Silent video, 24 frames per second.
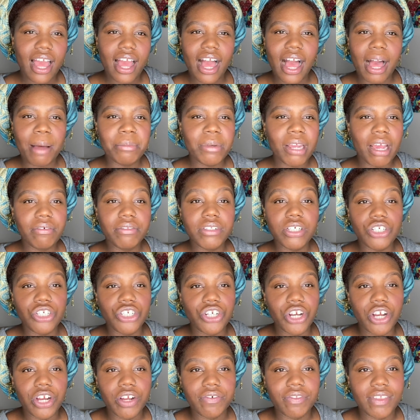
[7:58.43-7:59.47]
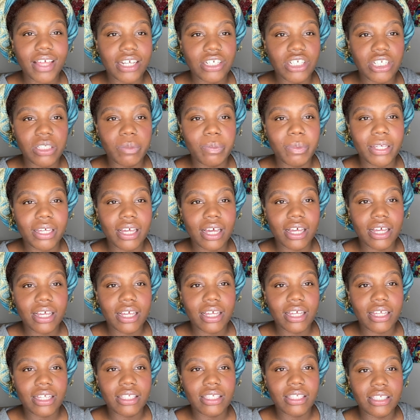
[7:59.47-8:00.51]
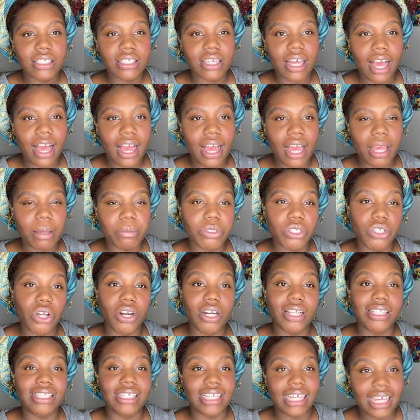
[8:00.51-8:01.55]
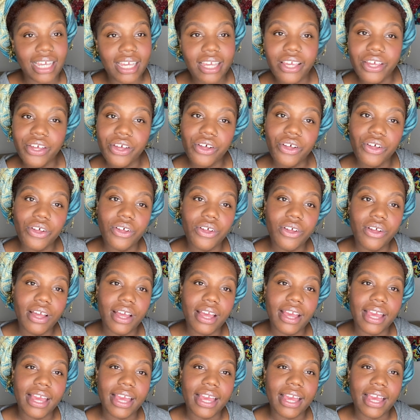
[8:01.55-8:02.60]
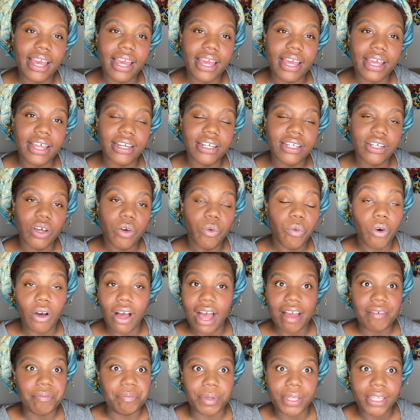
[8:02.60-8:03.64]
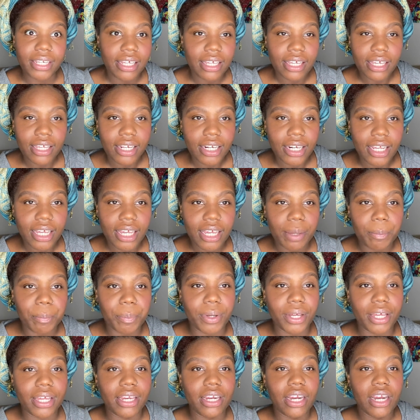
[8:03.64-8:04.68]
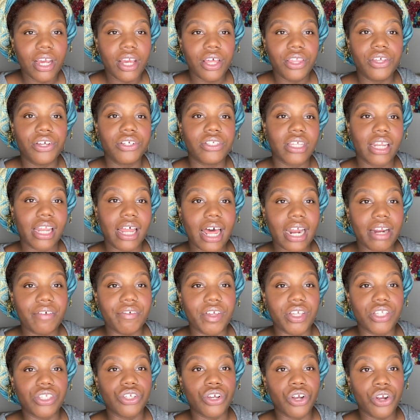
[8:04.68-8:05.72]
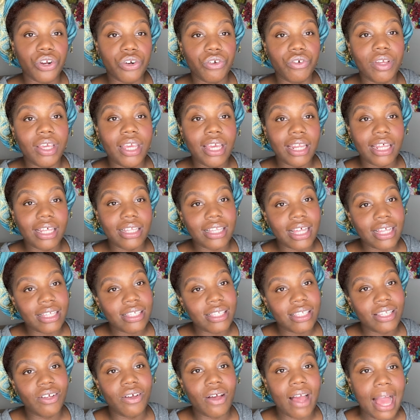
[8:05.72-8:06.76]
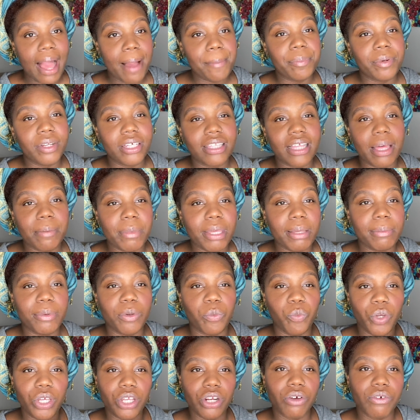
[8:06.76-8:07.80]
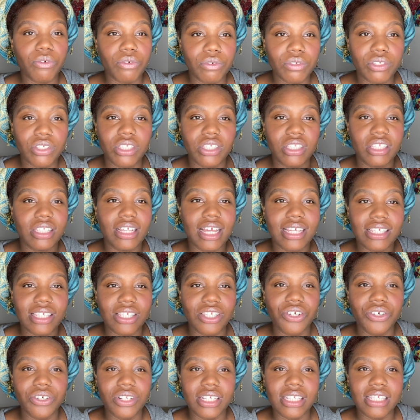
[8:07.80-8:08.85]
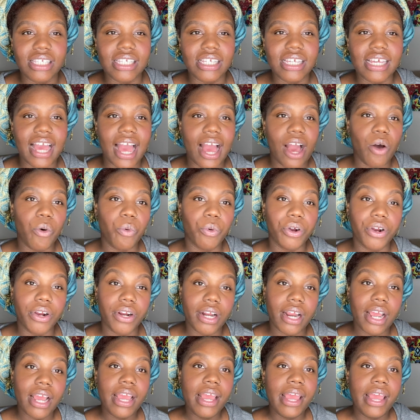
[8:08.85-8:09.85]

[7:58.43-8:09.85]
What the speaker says: I'm not really sure if that's just because I'm starting to heal, and well, I've been healing, but there's a lot of internal healing that's still happening that maybe we don't necessarily see outward.